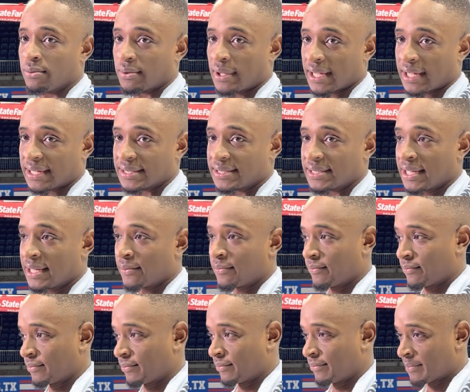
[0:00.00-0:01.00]
Like I said
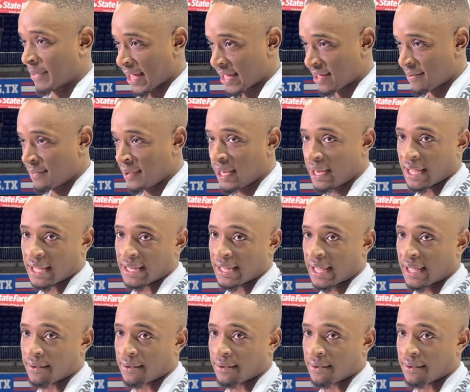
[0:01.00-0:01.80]
back in media day,